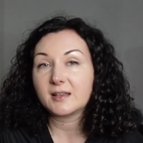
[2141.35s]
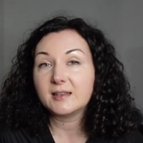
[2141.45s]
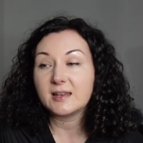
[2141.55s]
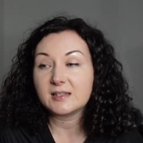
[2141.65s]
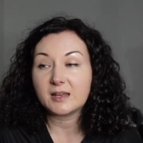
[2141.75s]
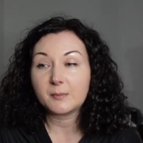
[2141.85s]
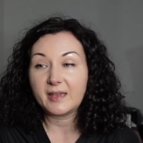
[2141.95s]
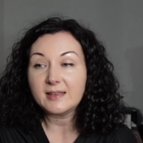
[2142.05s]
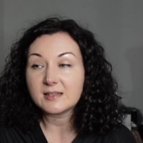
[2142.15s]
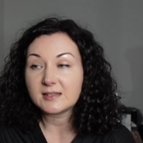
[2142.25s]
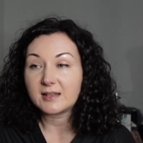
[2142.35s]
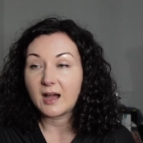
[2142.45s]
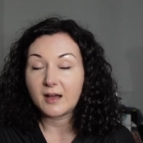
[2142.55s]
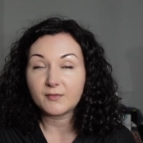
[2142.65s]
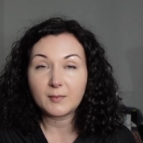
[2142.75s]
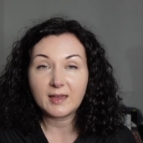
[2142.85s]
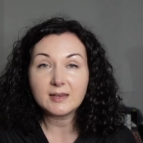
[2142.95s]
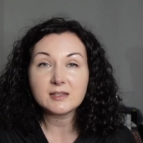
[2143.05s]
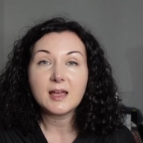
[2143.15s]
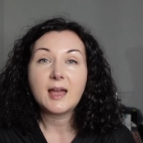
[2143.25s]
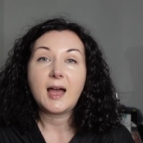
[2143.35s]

knitting bits that I've made.